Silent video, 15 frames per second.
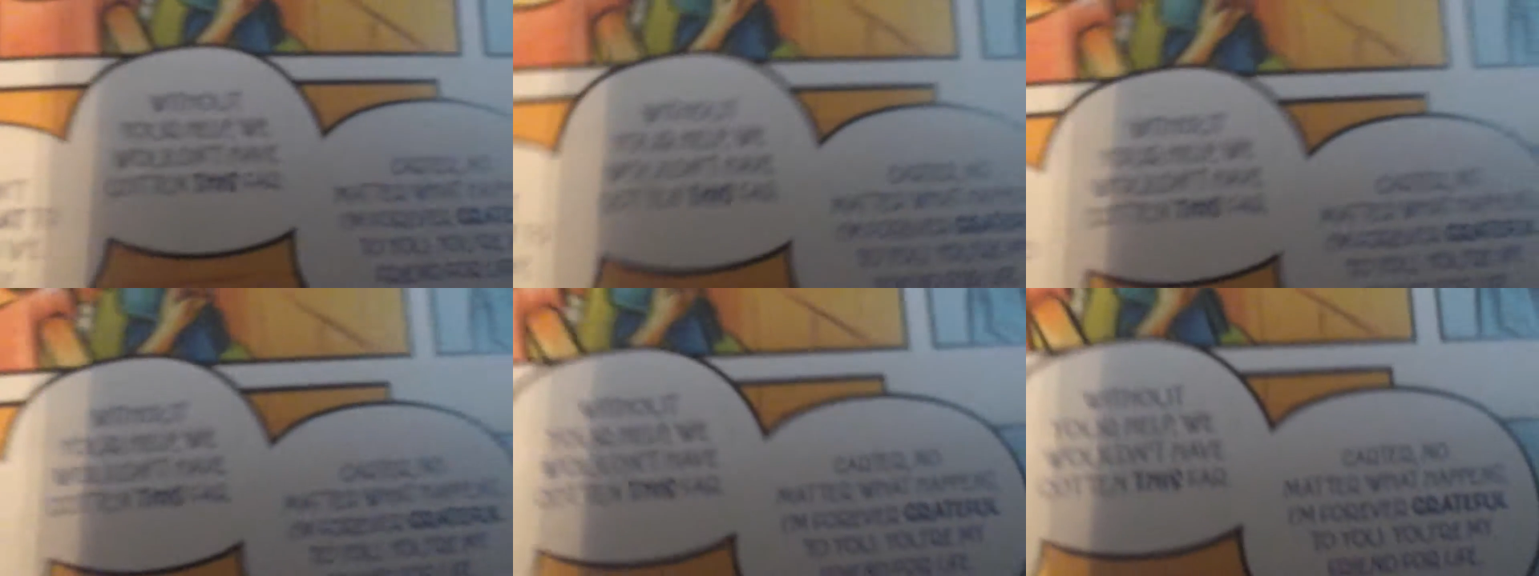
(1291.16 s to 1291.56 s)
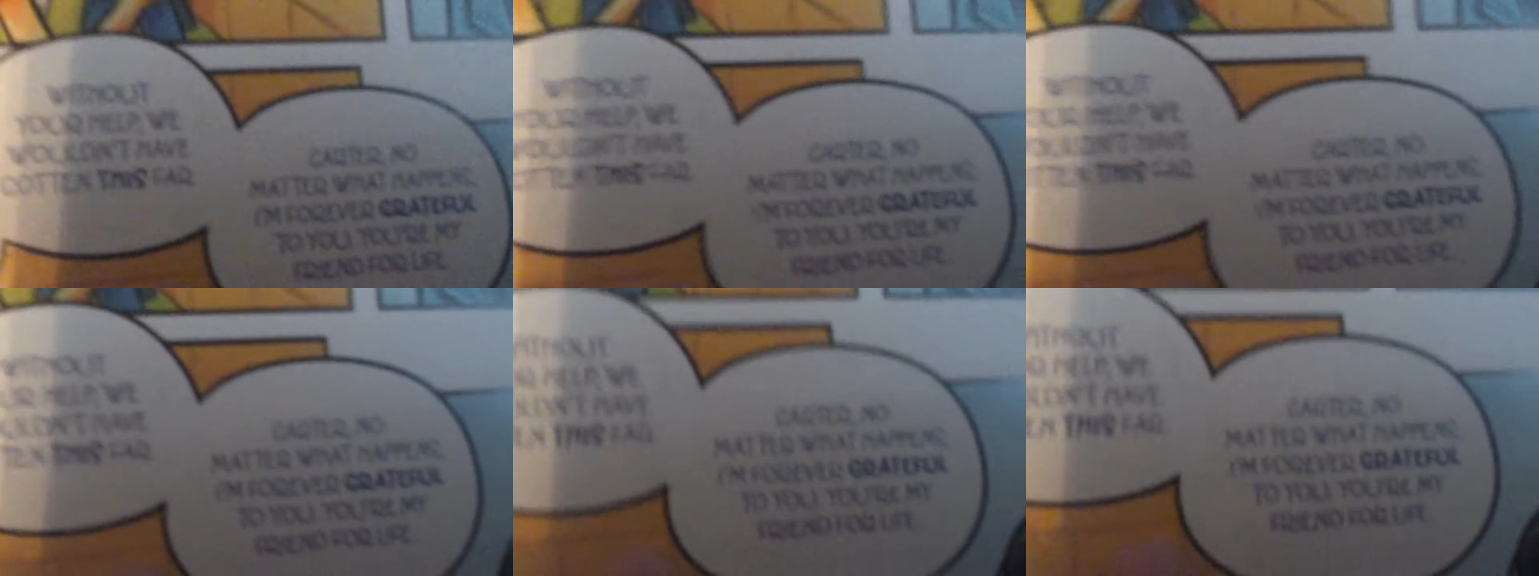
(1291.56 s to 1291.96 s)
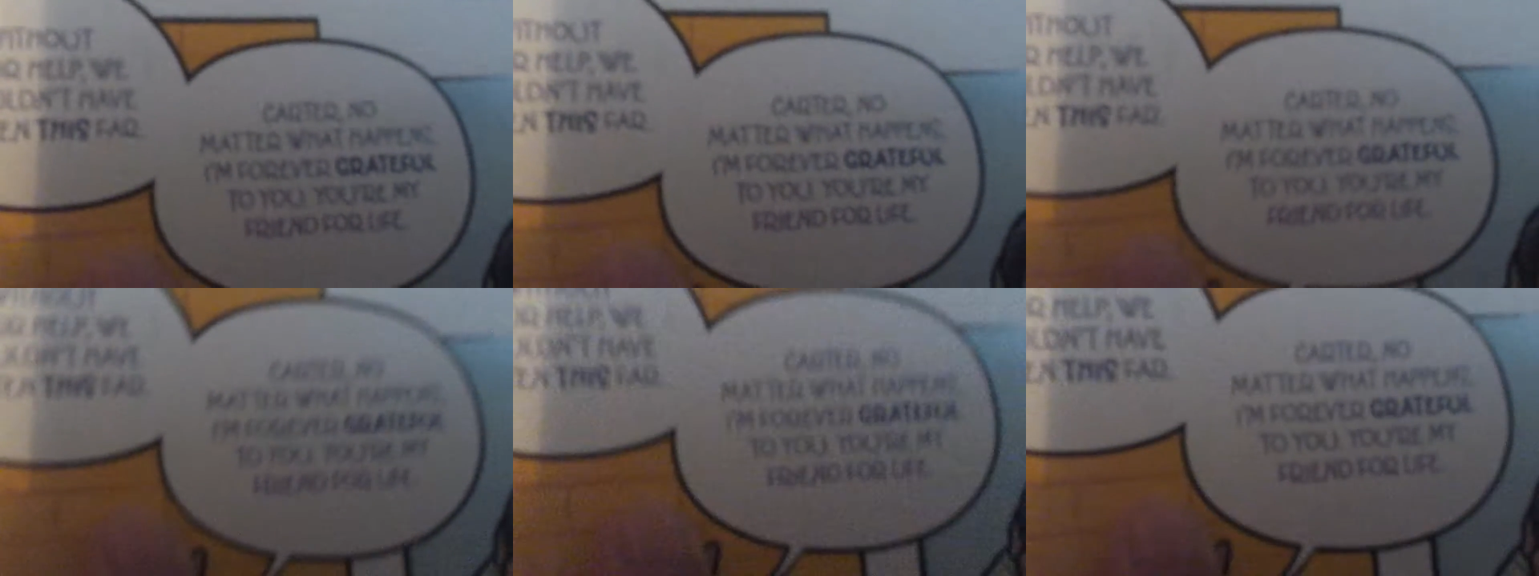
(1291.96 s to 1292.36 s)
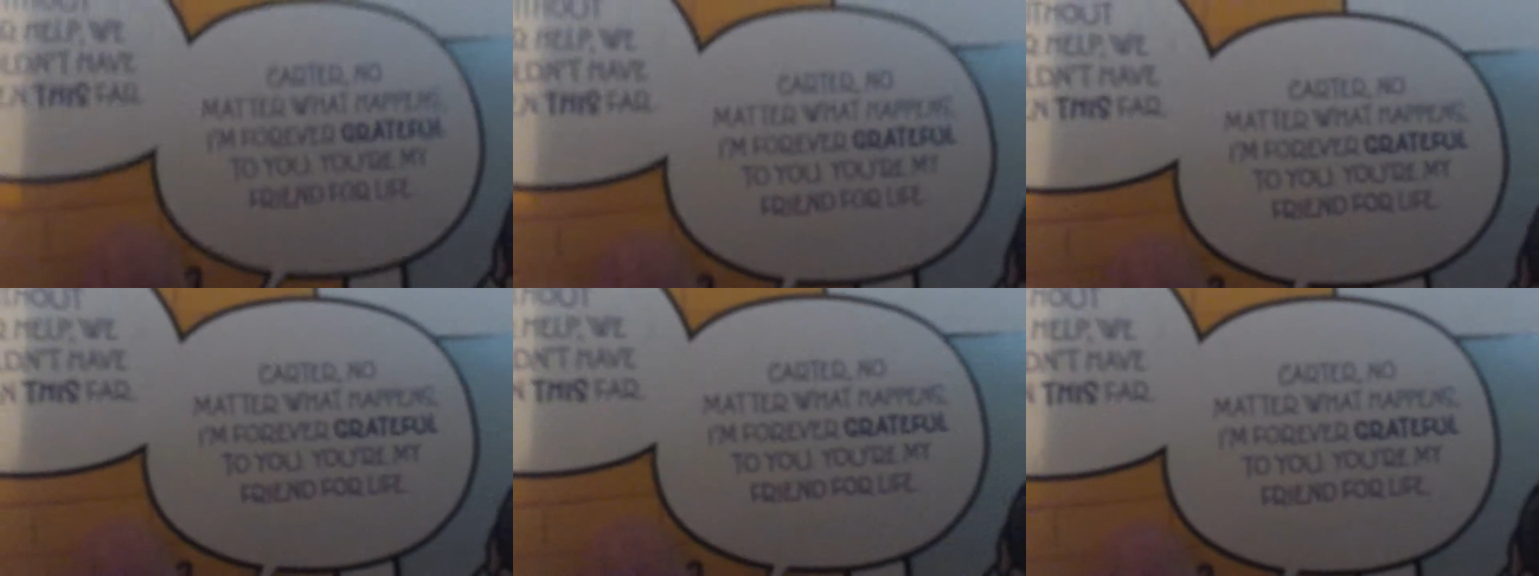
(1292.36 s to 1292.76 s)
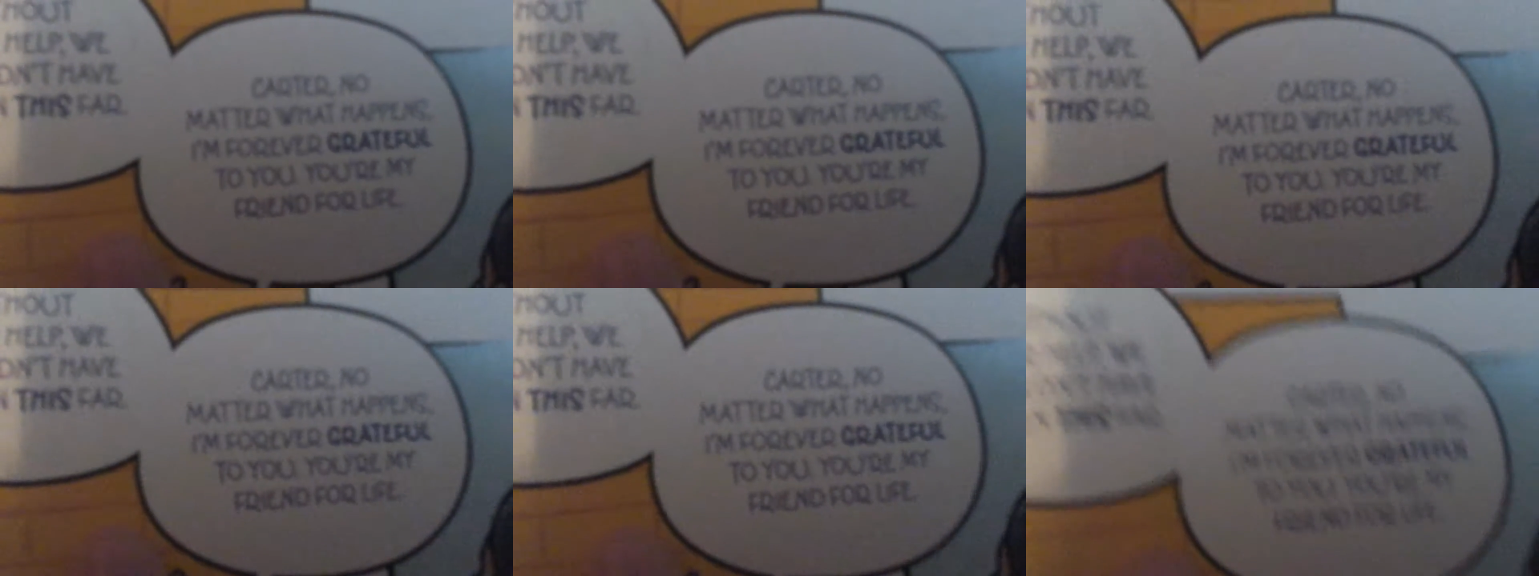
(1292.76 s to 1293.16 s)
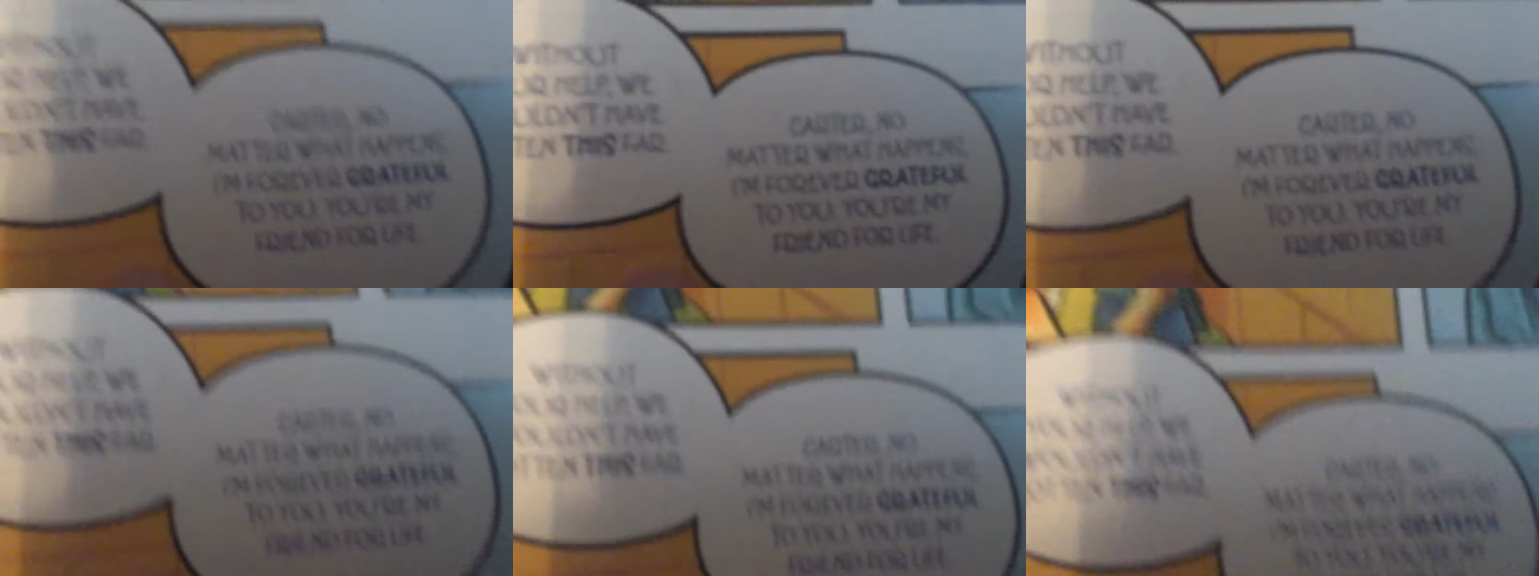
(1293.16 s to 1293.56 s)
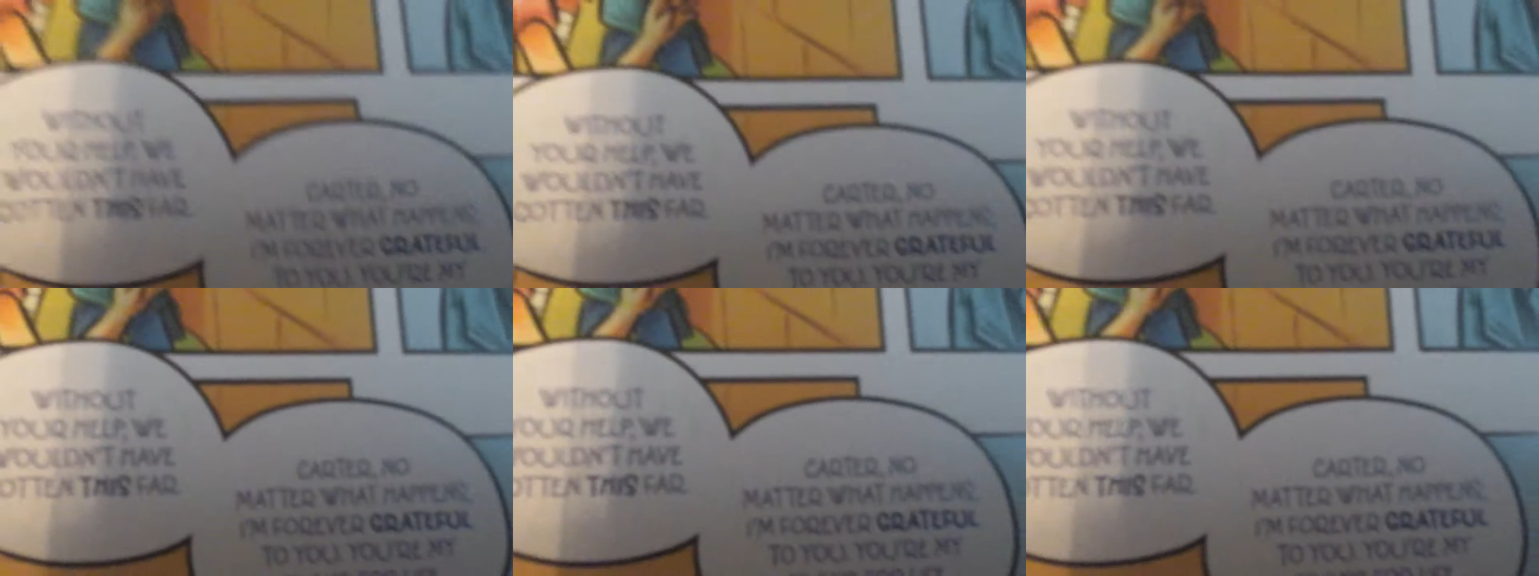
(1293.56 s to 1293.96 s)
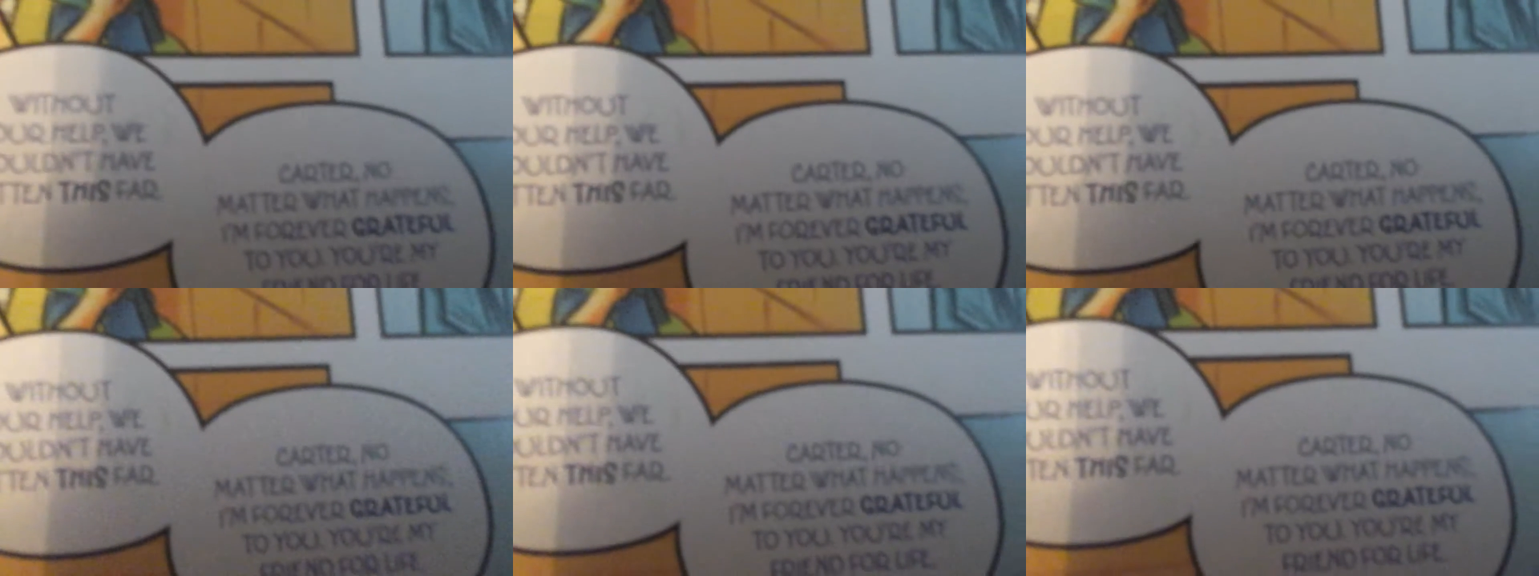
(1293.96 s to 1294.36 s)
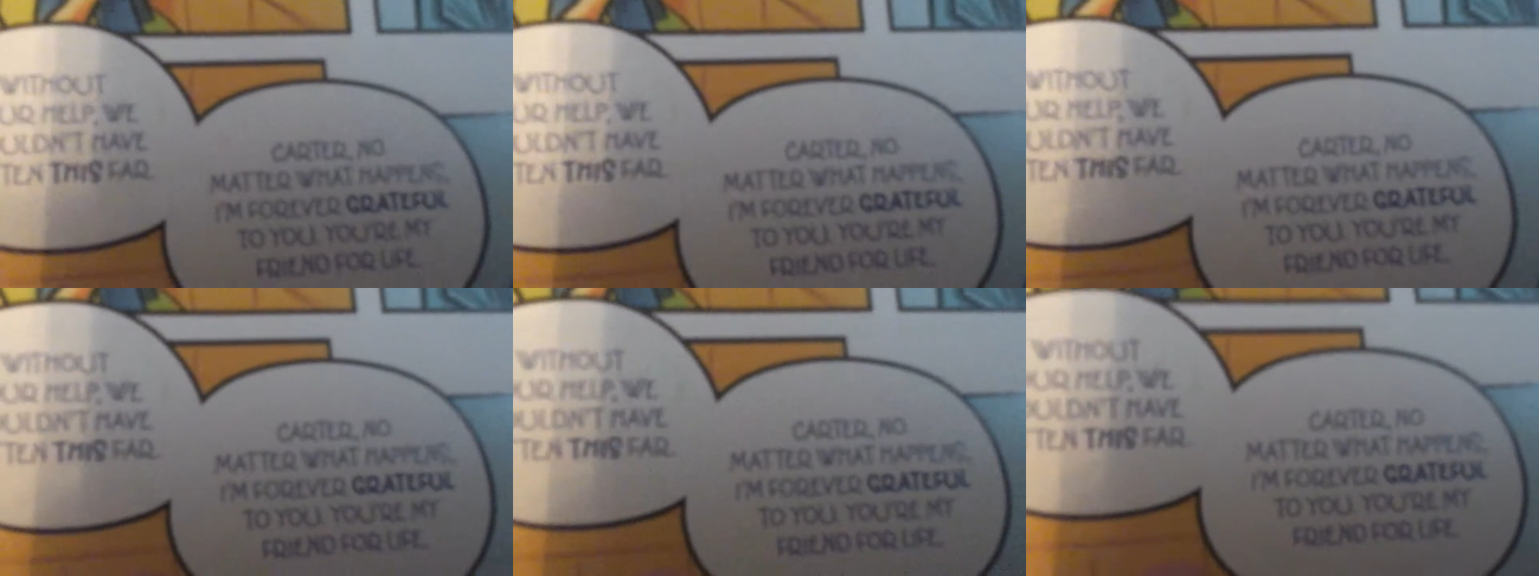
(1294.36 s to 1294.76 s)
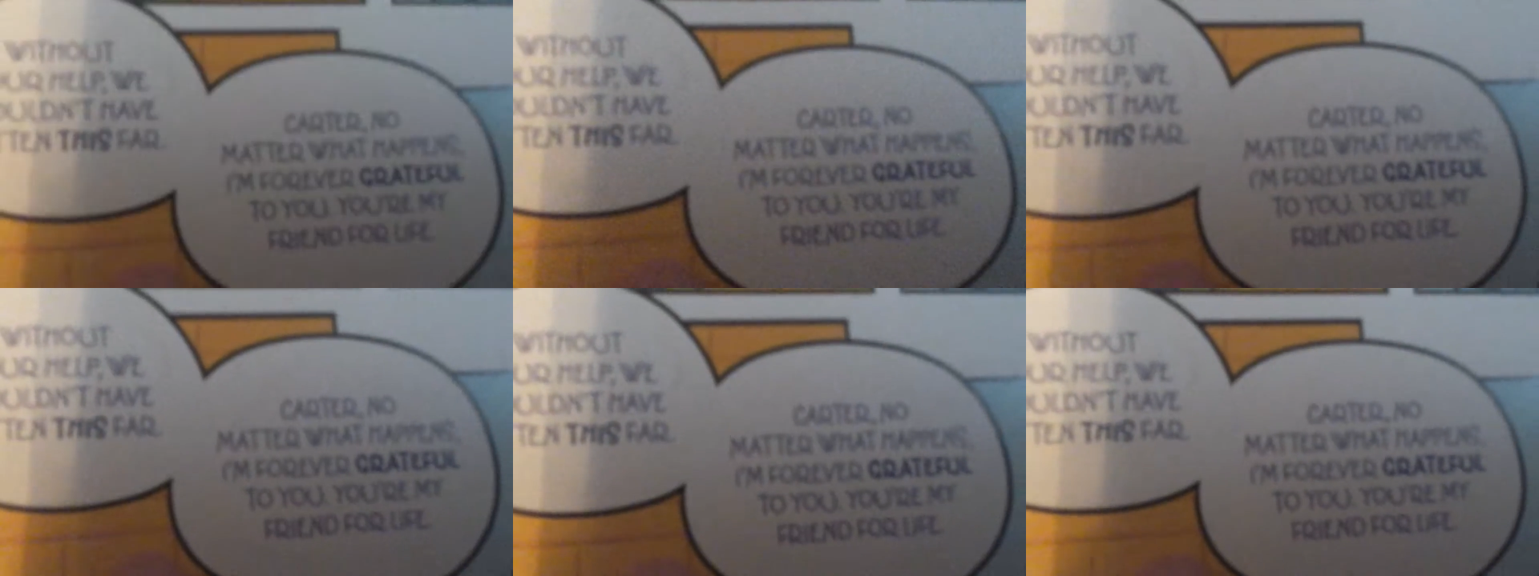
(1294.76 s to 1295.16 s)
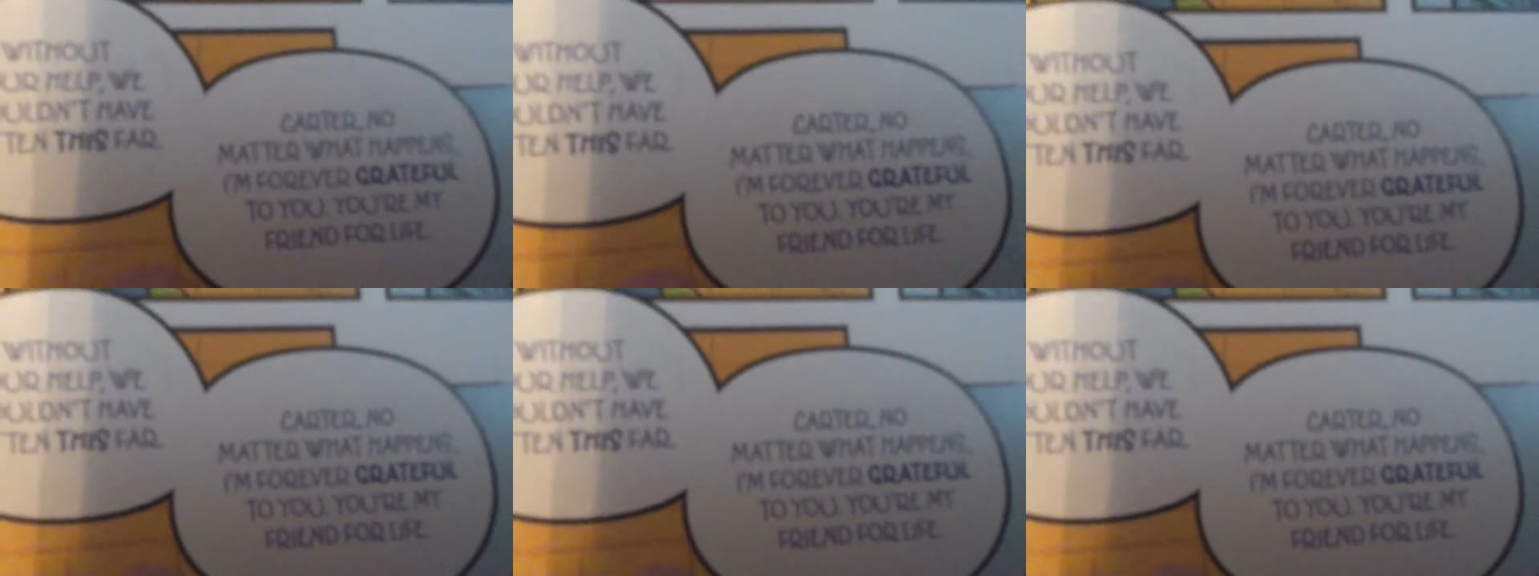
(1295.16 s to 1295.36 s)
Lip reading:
[unreadable: no face in view]